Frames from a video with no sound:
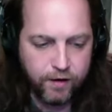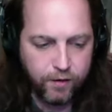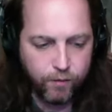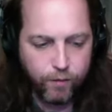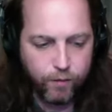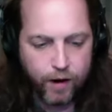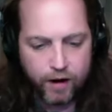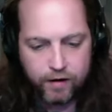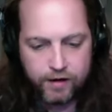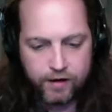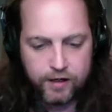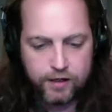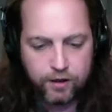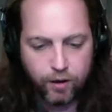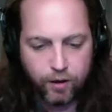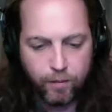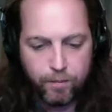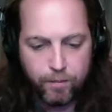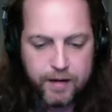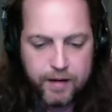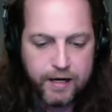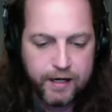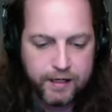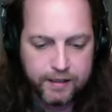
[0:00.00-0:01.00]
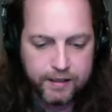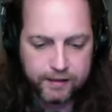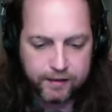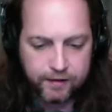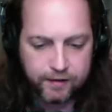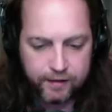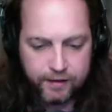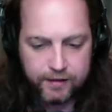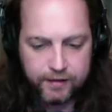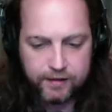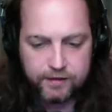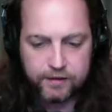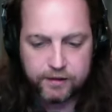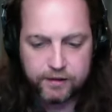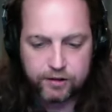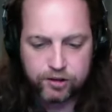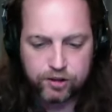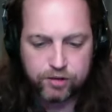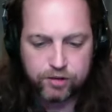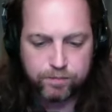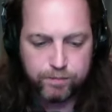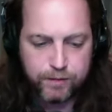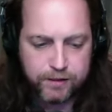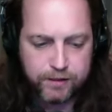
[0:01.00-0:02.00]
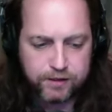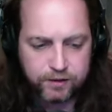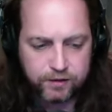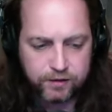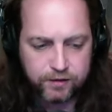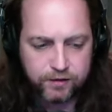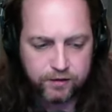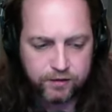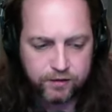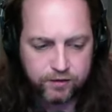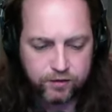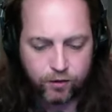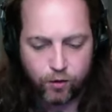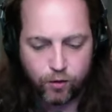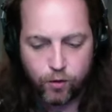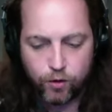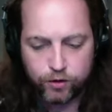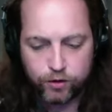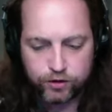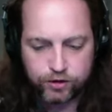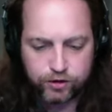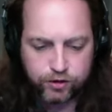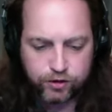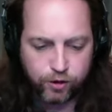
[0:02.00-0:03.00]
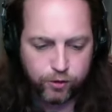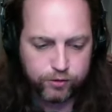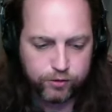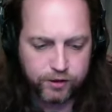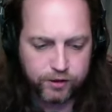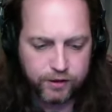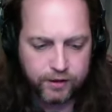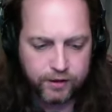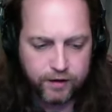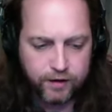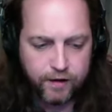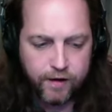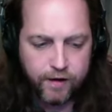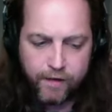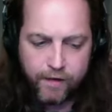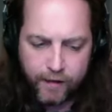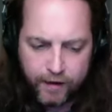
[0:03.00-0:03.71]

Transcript: where he comedically dismisses or shows the